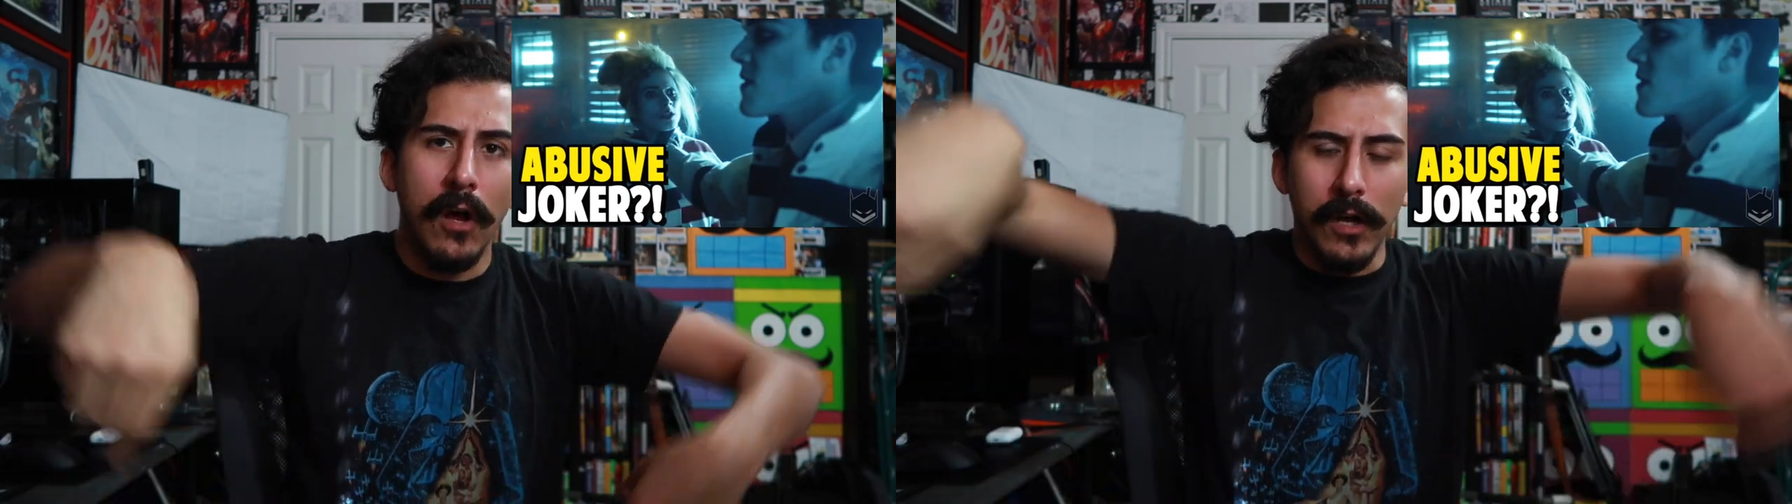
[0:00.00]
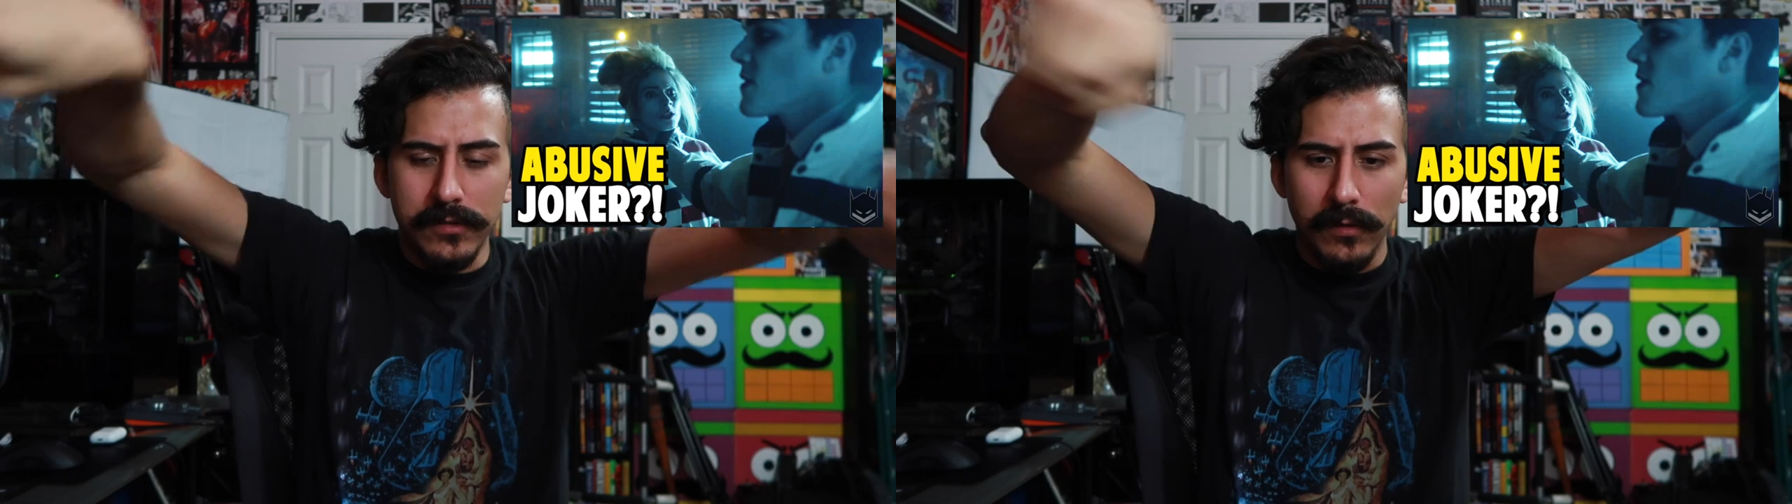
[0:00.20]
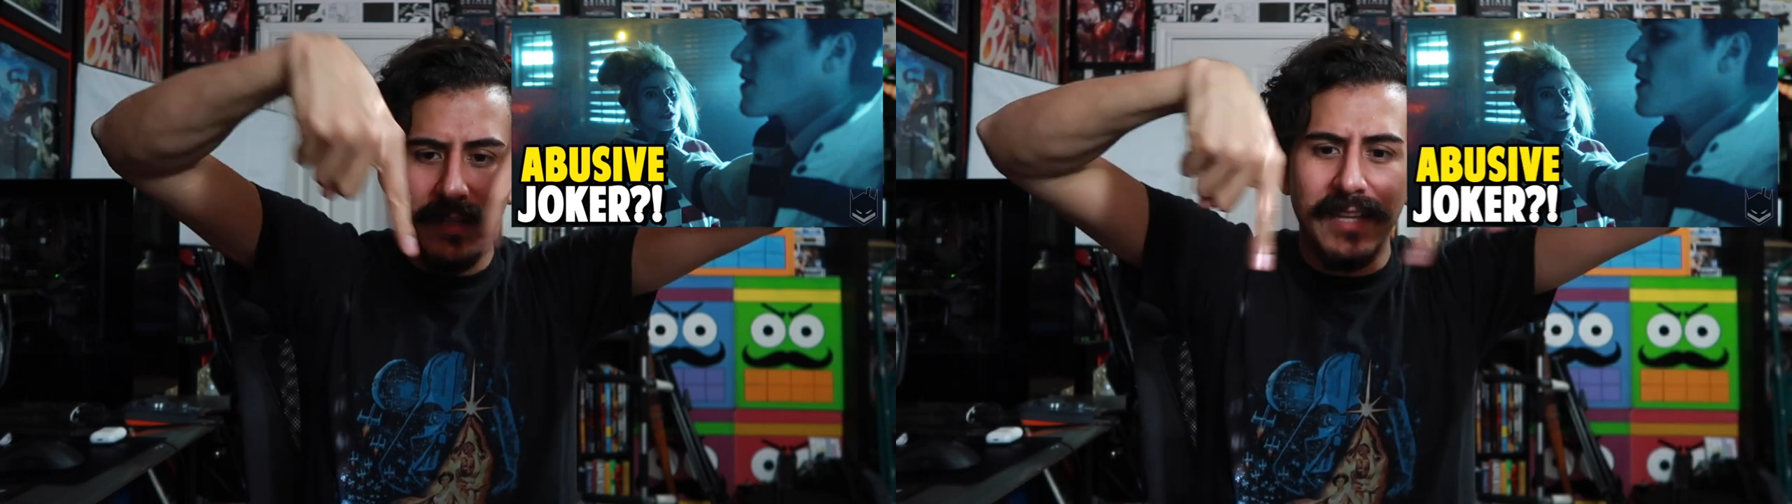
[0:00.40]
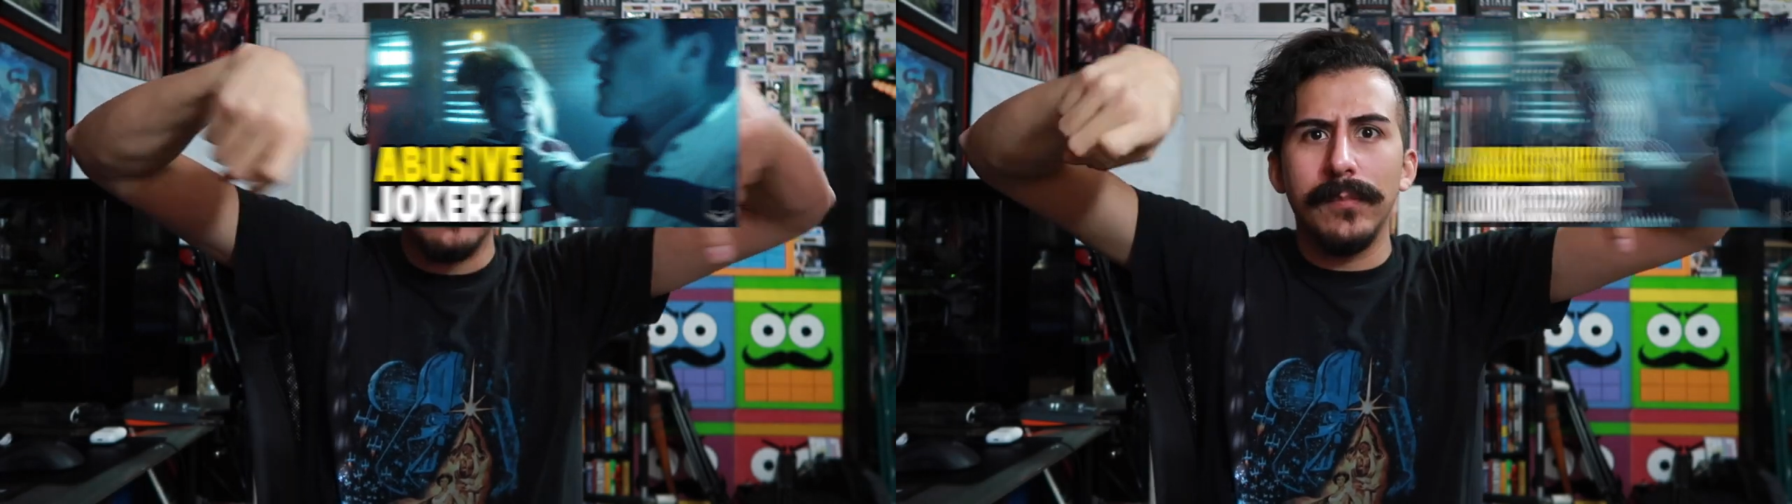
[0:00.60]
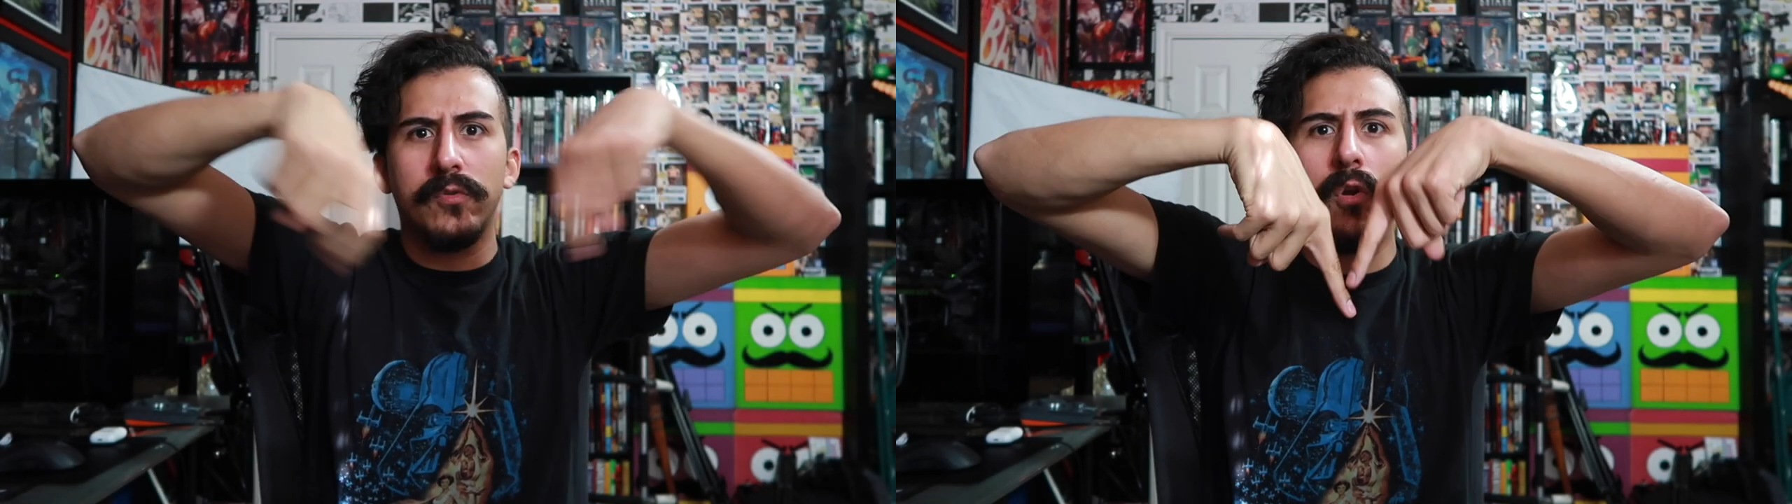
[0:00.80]
Also, hit
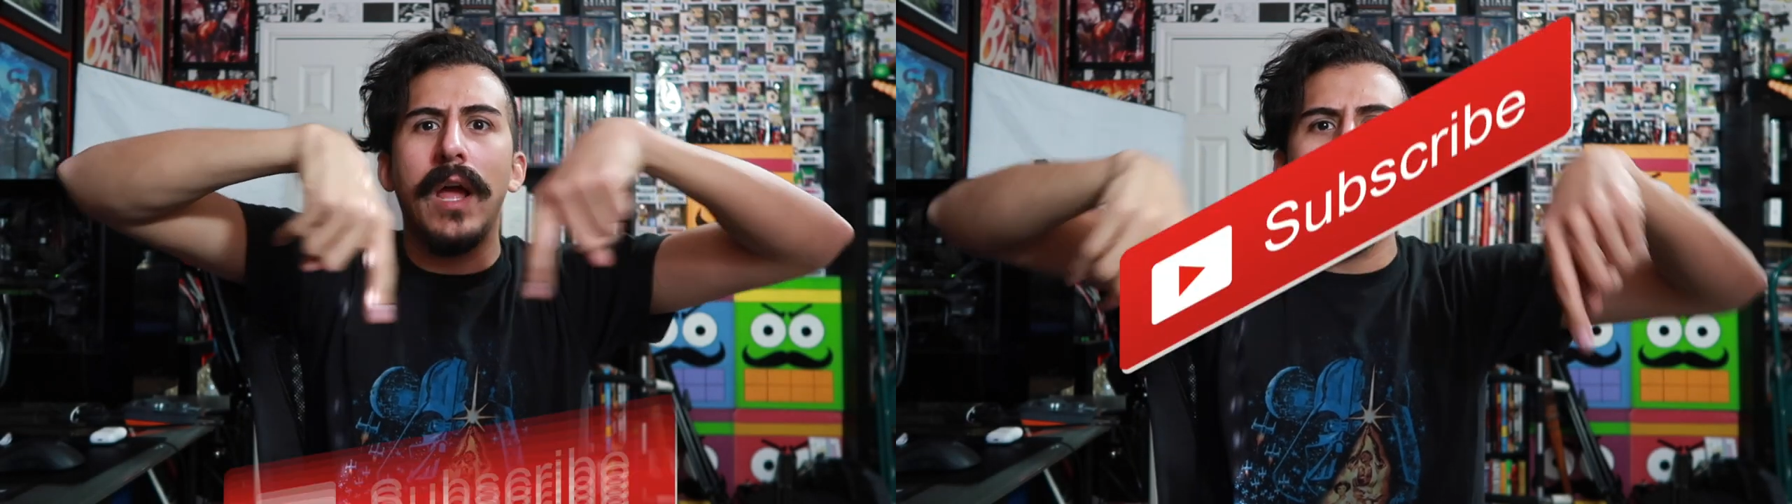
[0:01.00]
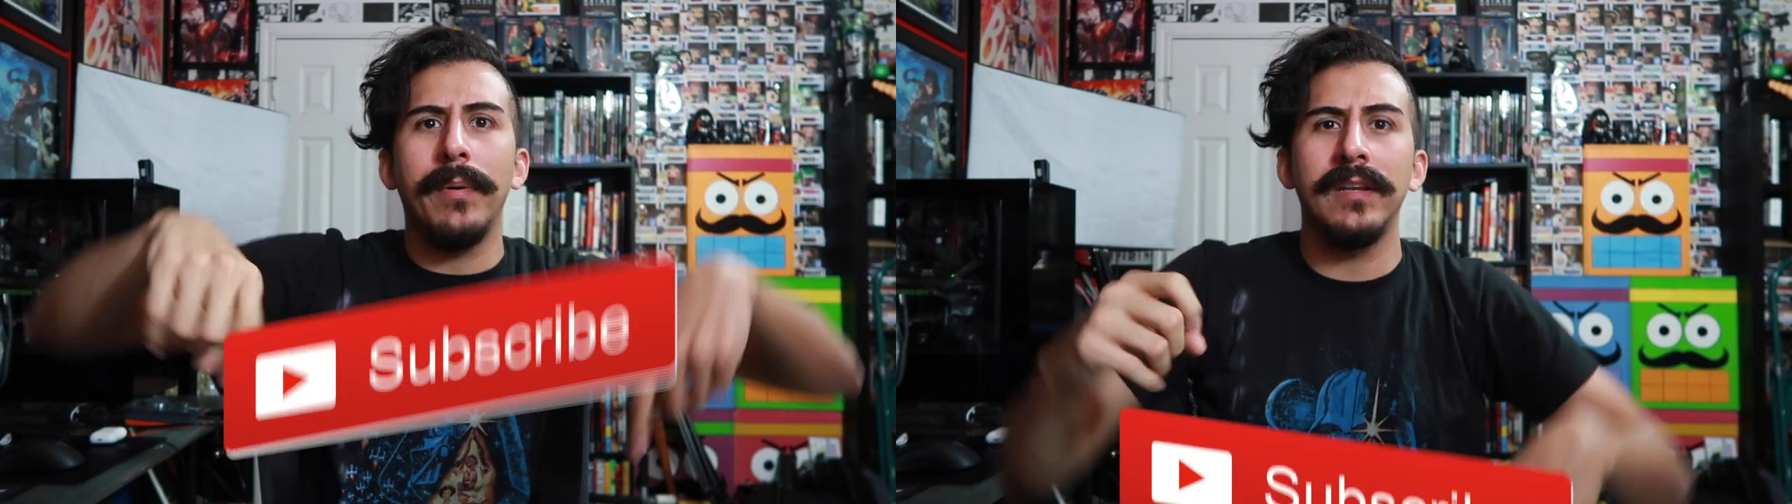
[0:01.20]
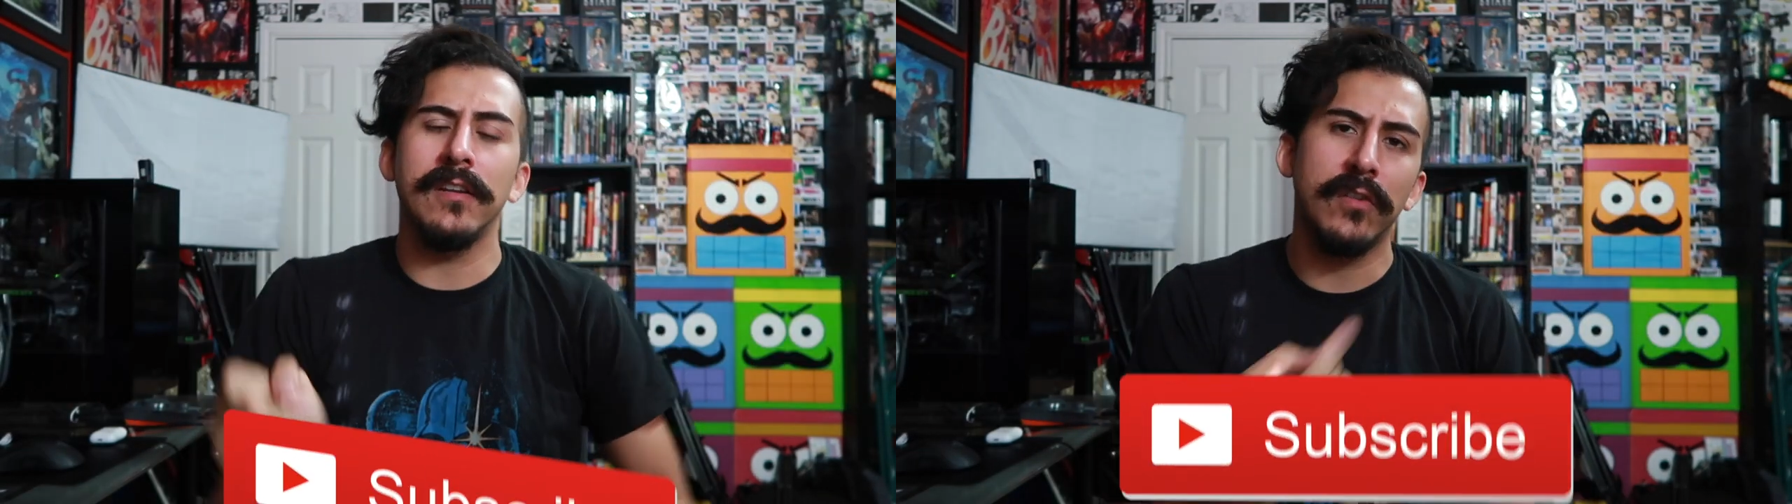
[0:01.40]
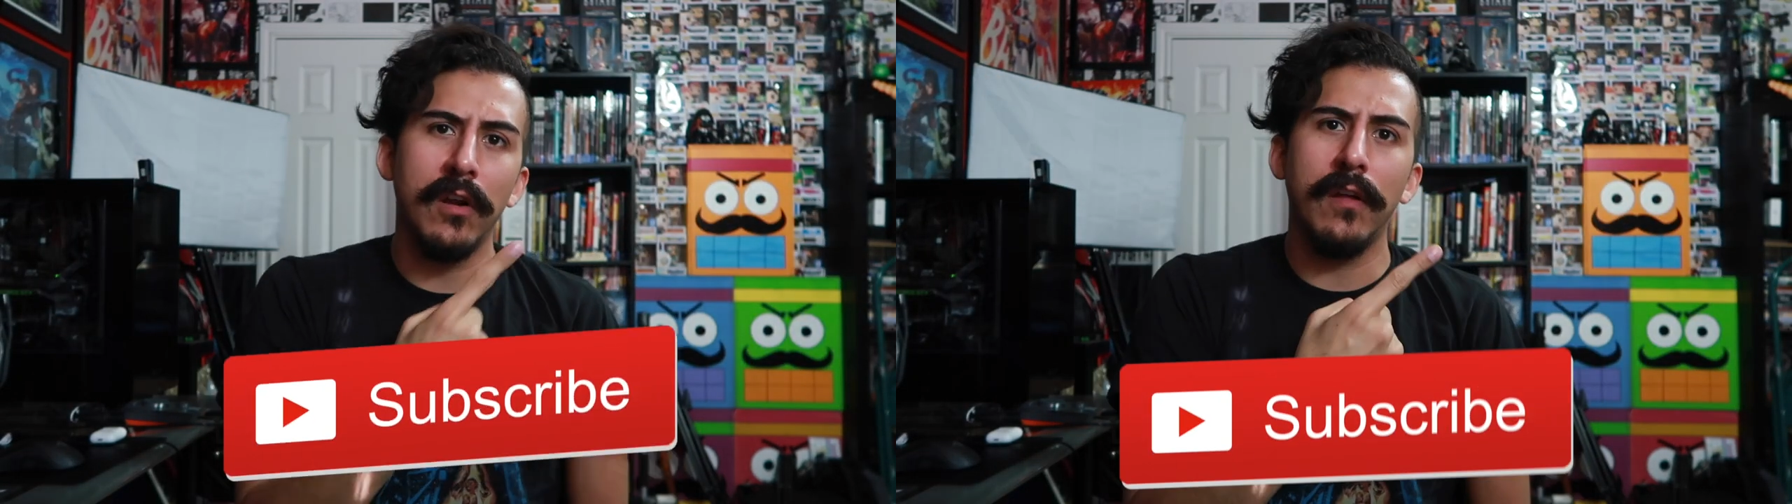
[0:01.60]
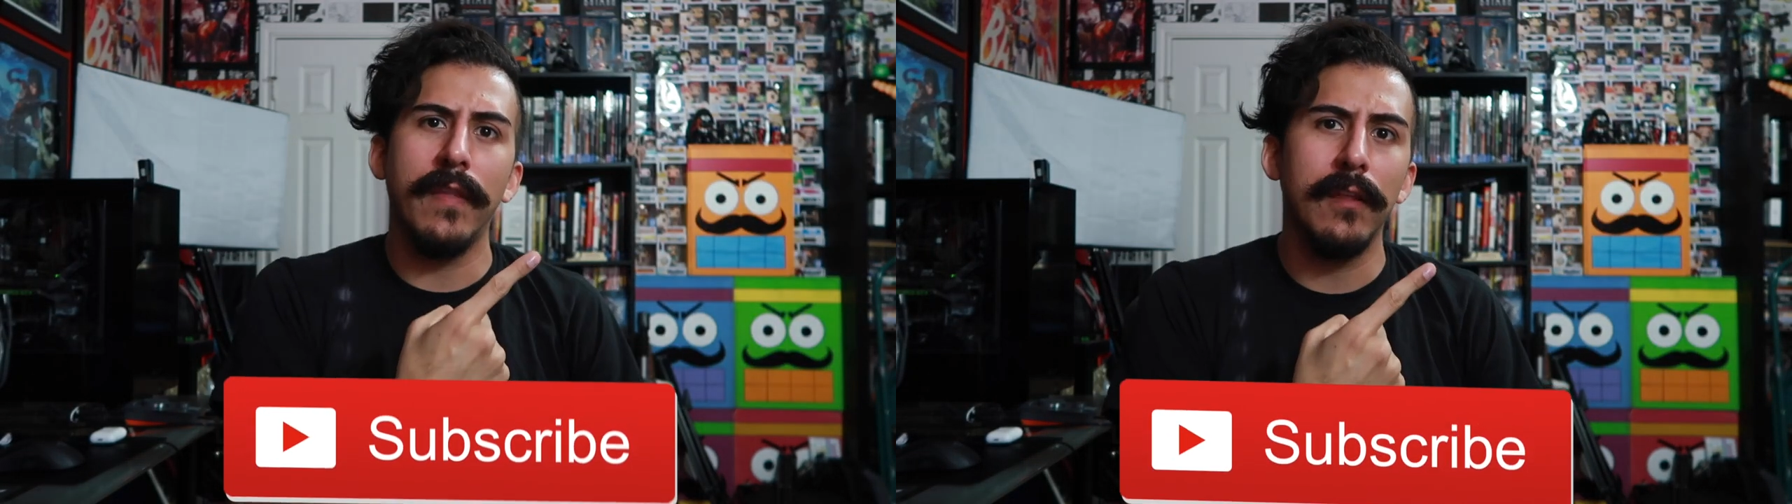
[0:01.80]
that subscribe button and
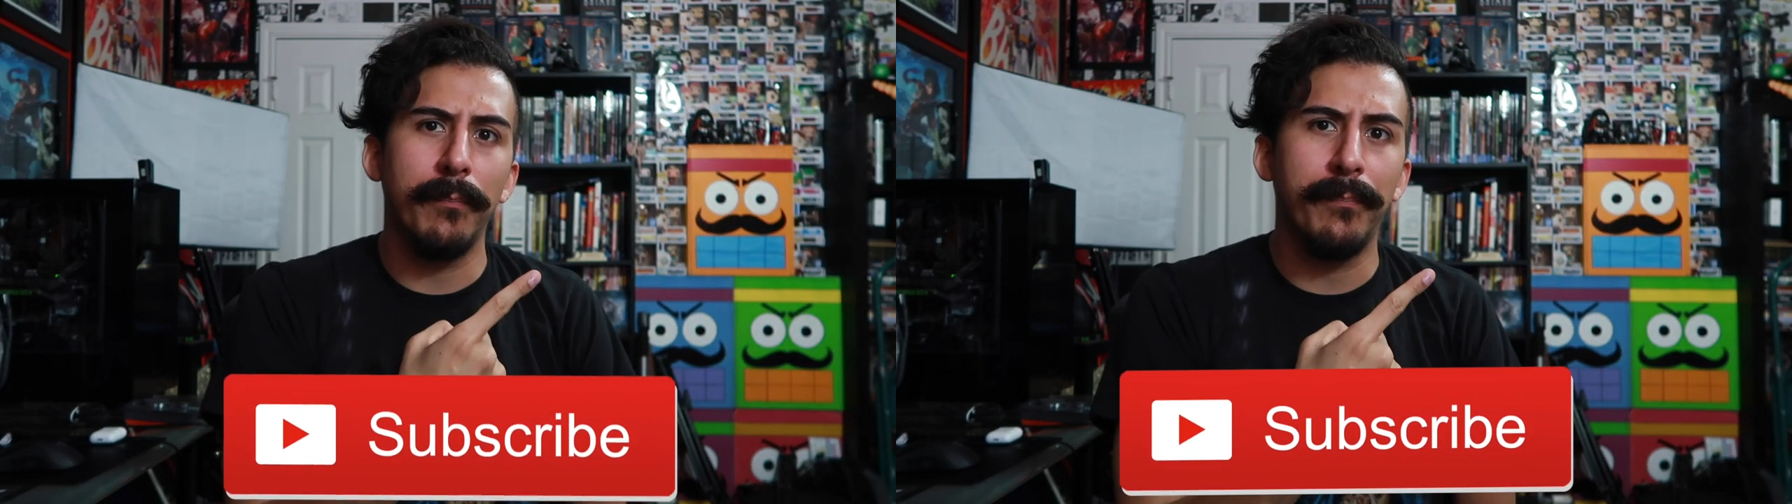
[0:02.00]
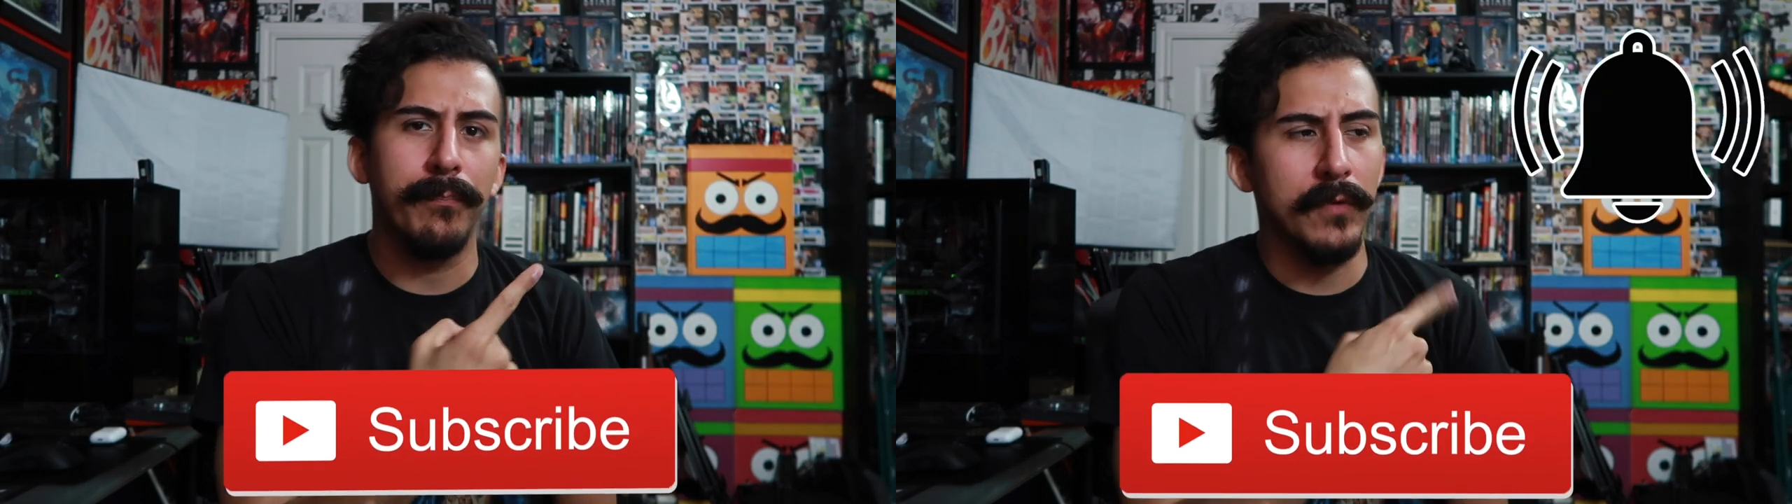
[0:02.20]
turn on the